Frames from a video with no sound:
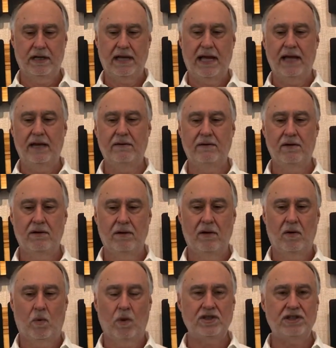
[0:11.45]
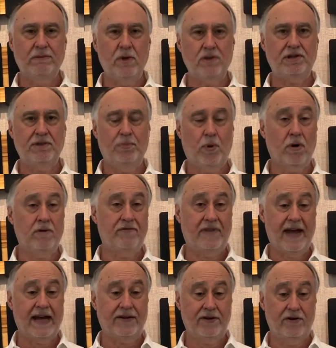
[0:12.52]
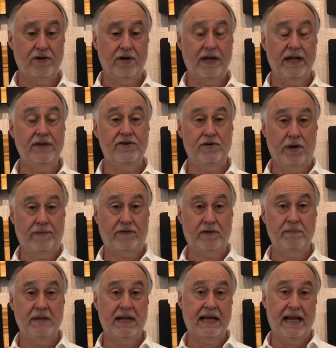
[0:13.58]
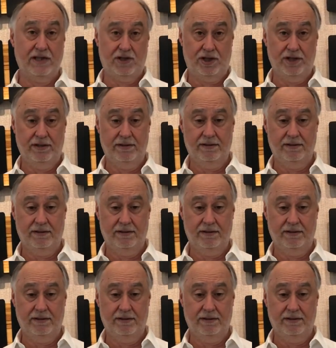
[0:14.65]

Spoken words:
And what's the most important factor in drift mitigation?